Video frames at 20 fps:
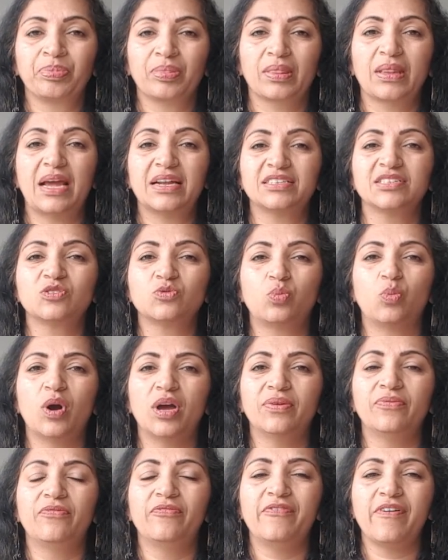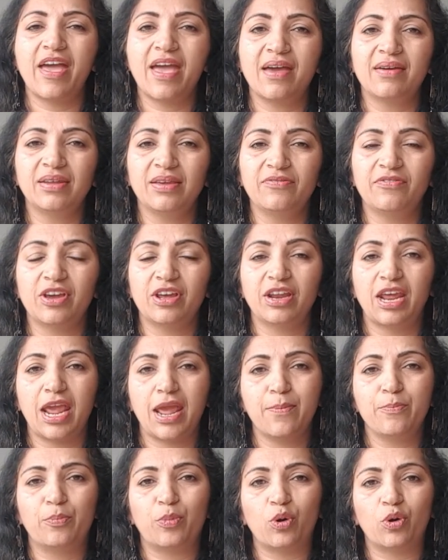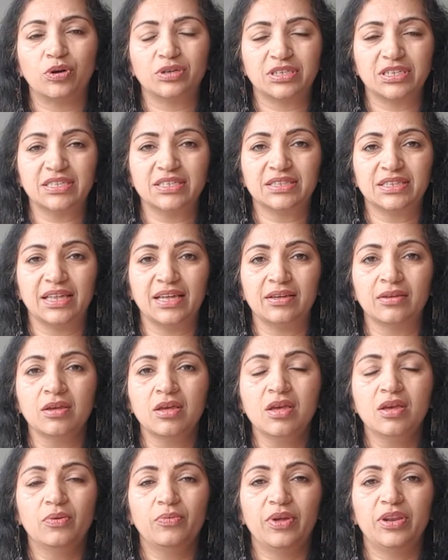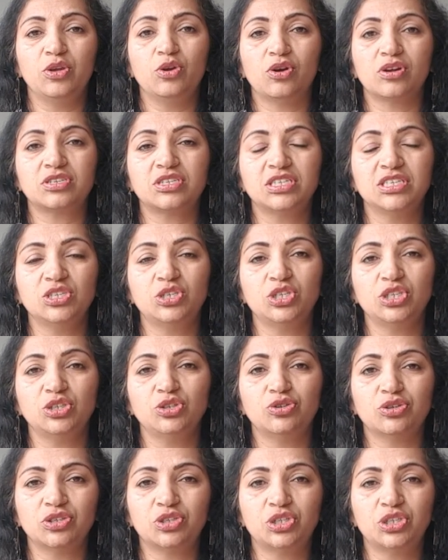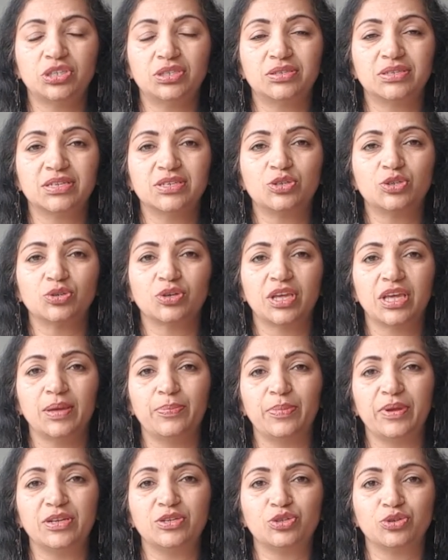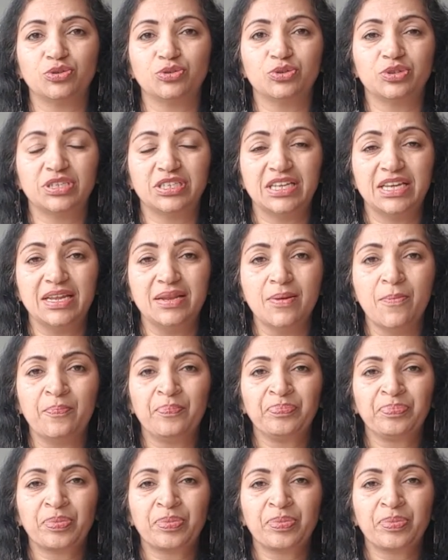That is one very, very important thing when you are teaching your children to keep into routine.